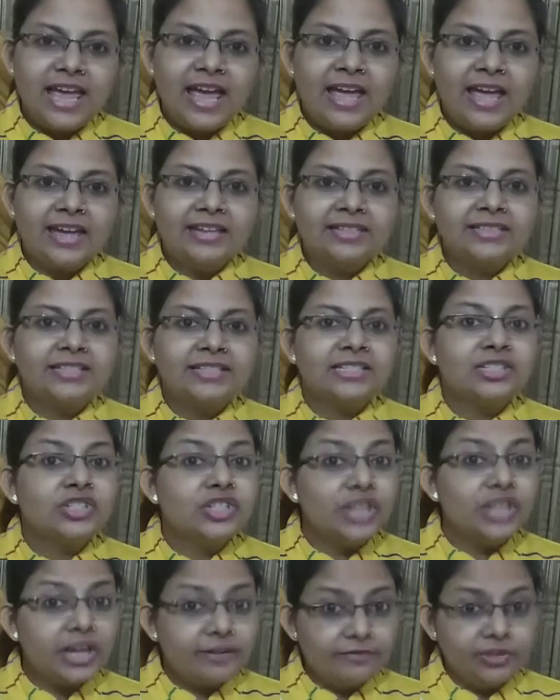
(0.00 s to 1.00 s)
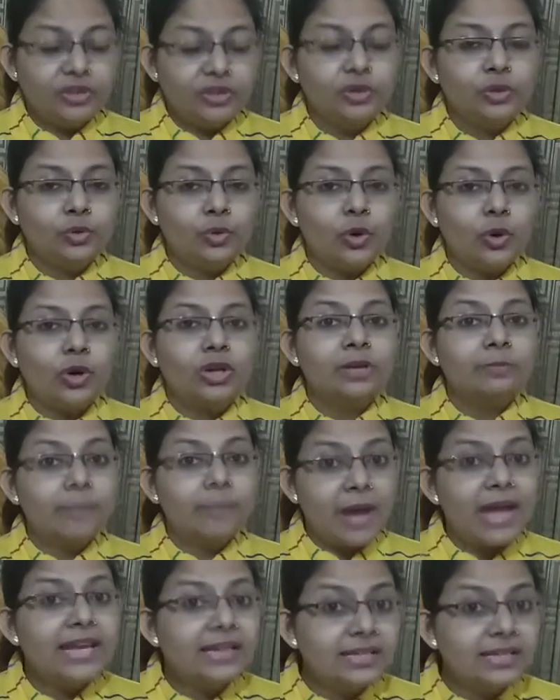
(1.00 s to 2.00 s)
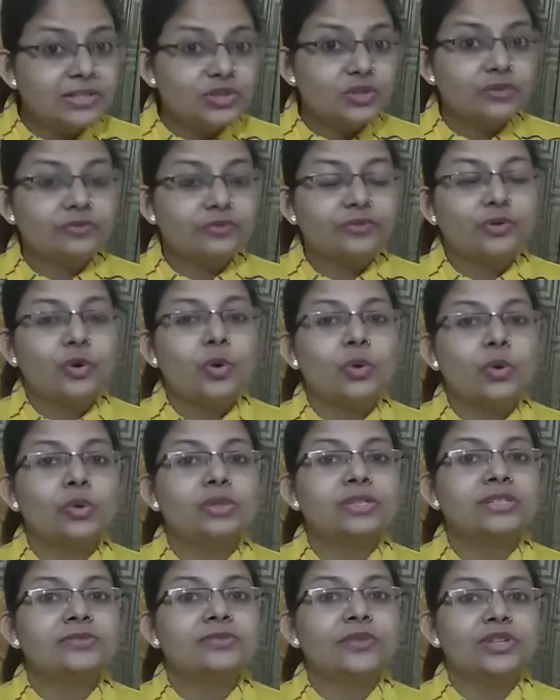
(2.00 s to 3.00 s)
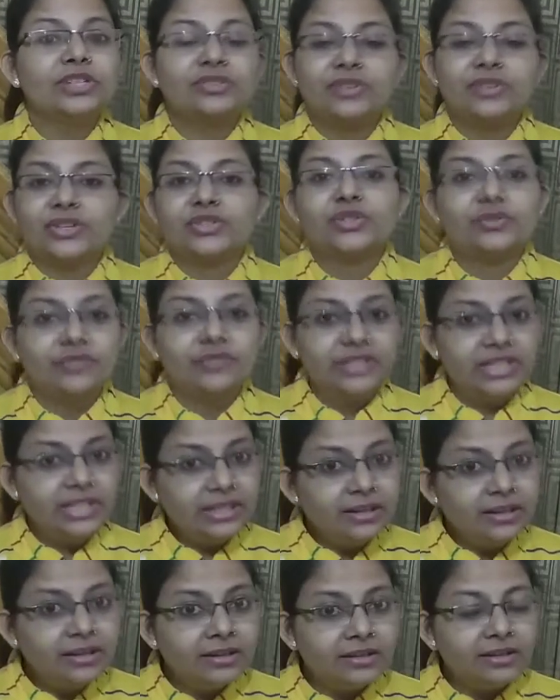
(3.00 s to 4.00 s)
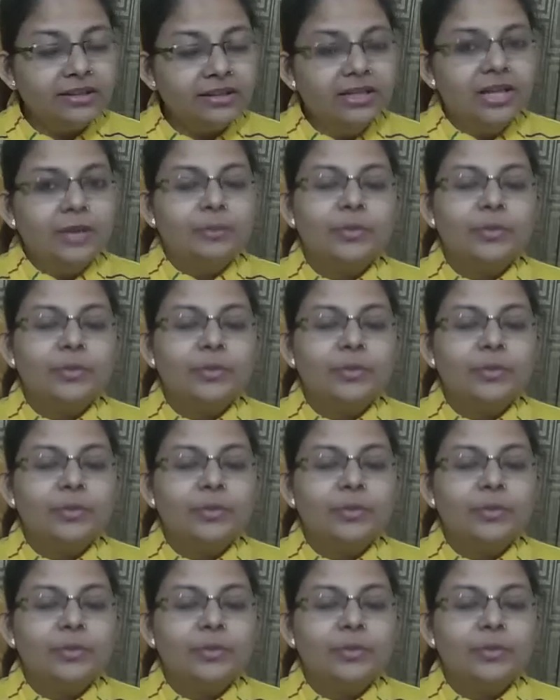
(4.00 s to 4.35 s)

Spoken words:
and share with you all my list of goals for the rest of the year,